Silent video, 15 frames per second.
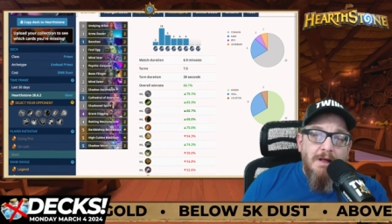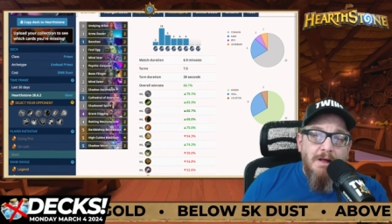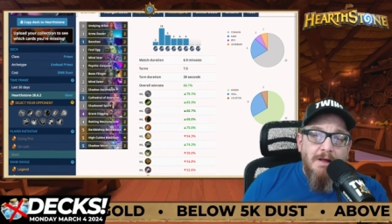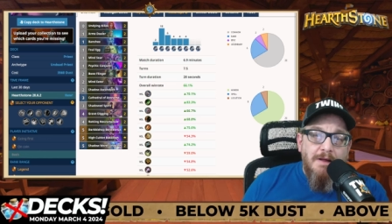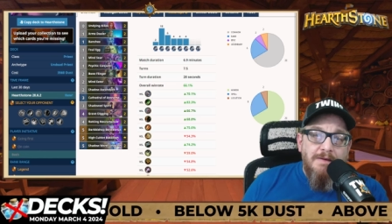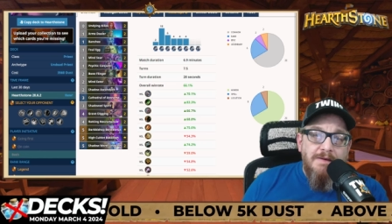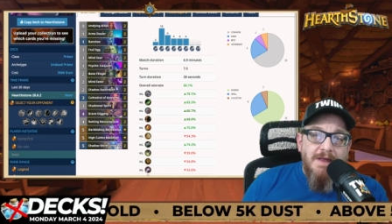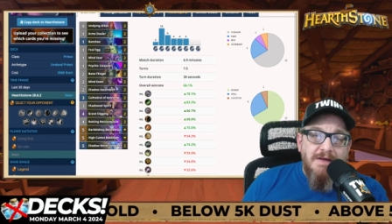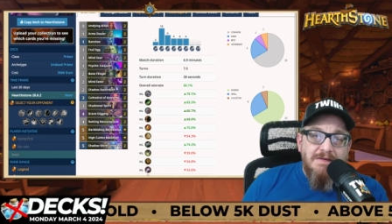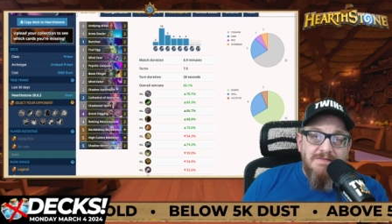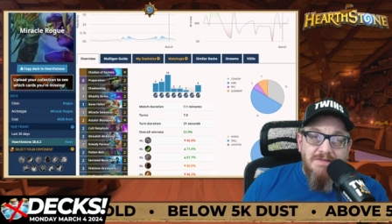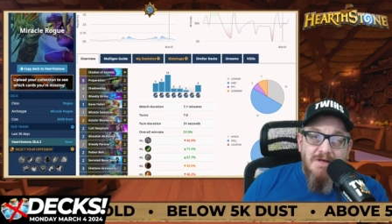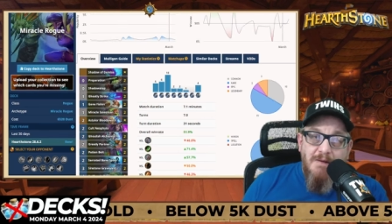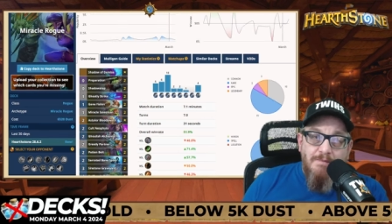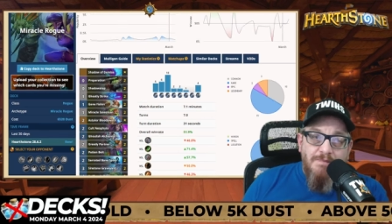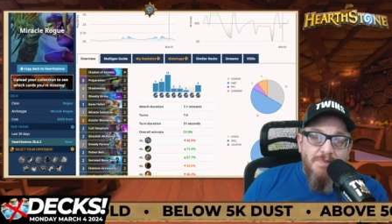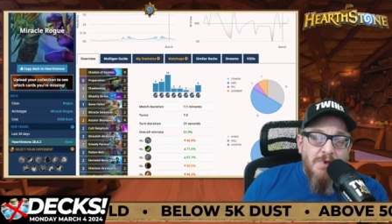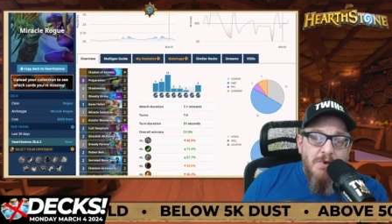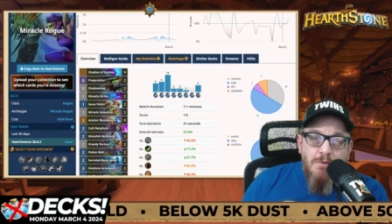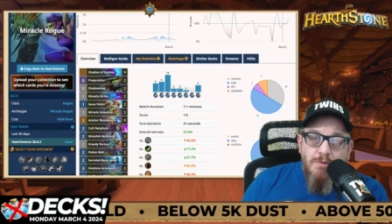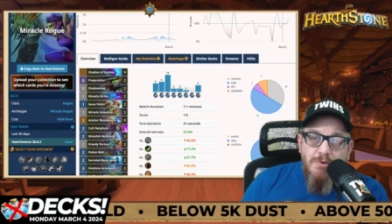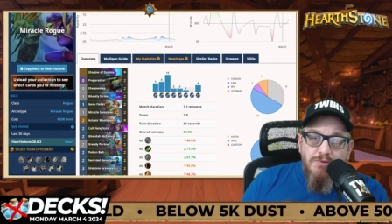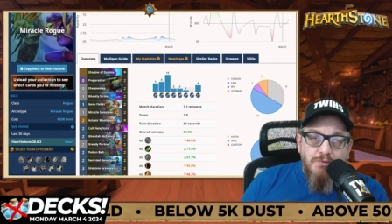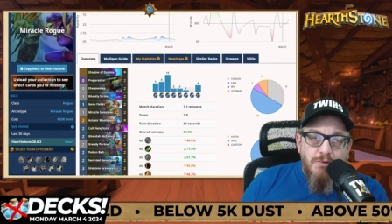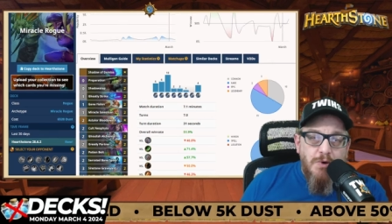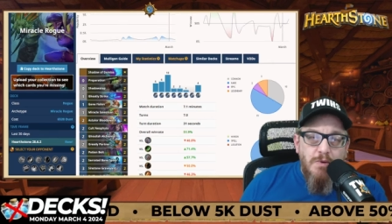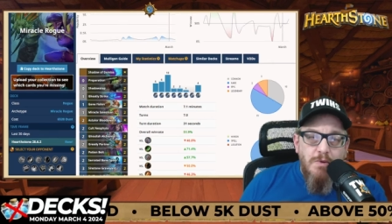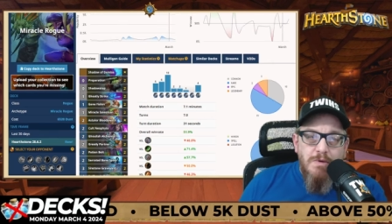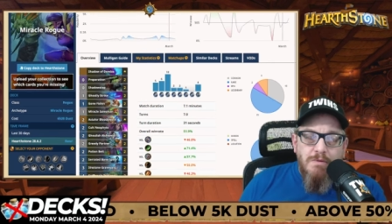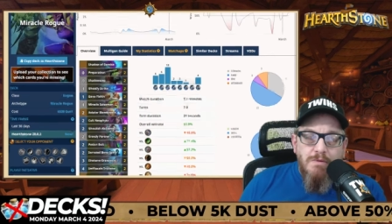Next up, with
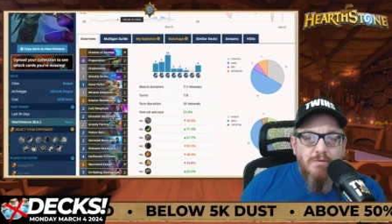Rogue.